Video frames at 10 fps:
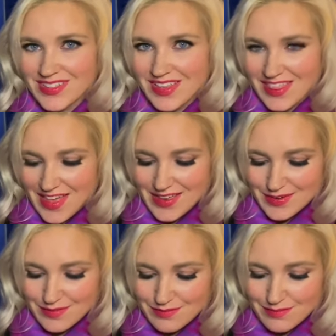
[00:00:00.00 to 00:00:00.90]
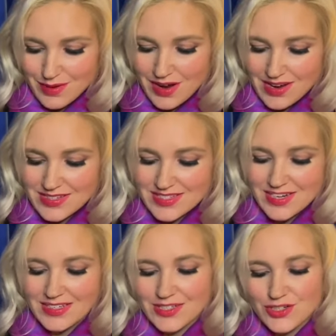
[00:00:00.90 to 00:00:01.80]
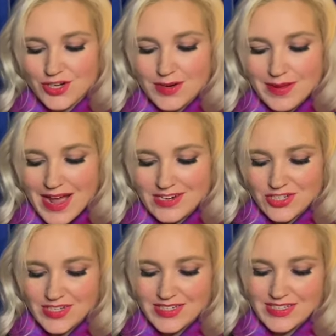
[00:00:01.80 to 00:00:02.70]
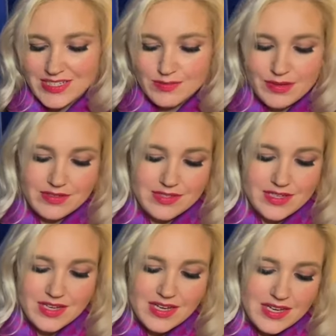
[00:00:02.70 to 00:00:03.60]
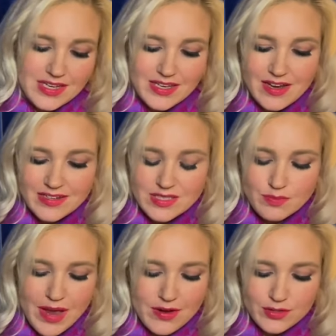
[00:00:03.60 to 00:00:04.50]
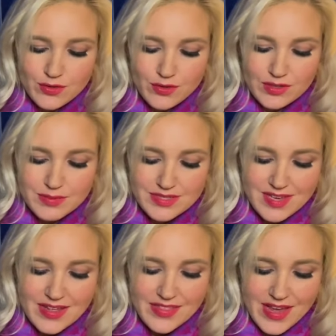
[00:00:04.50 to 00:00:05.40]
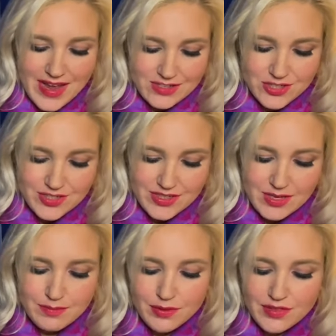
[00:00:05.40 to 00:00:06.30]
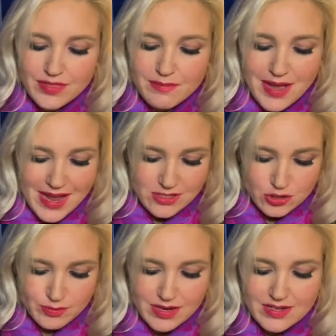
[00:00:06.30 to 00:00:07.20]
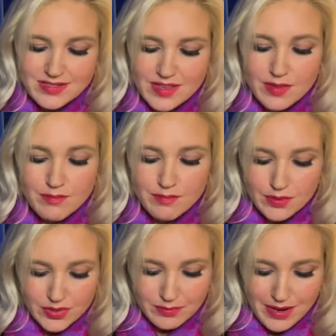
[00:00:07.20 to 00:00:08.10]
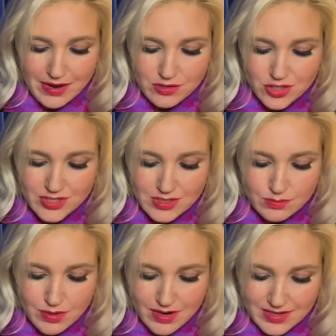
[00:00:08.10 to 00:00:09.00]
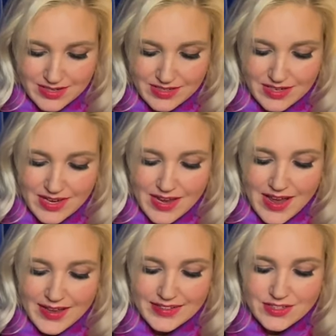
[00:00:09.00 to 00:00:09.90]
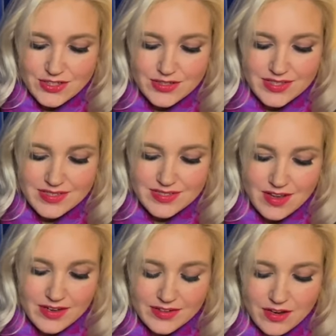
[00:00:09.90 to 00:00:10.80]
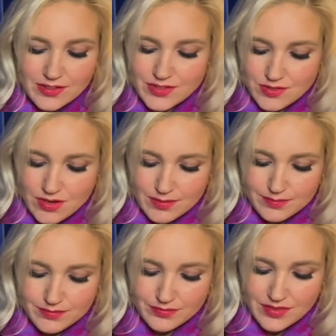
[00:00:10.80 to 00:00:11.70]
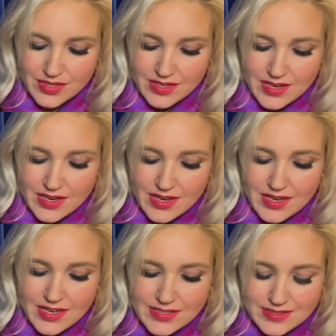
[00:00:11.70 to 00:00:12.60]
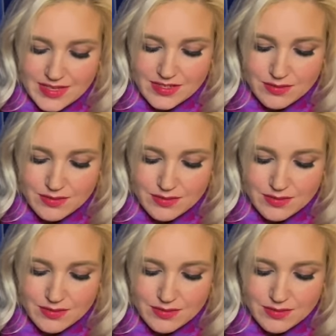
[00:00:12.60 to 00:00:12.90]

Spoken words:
Then Pa stuck his sharp hatchet in his belt. He hung his powder horn beside the hatchet. He put the patch box and the bullet pouch in his pocket, and he took his gun on his arm. He said to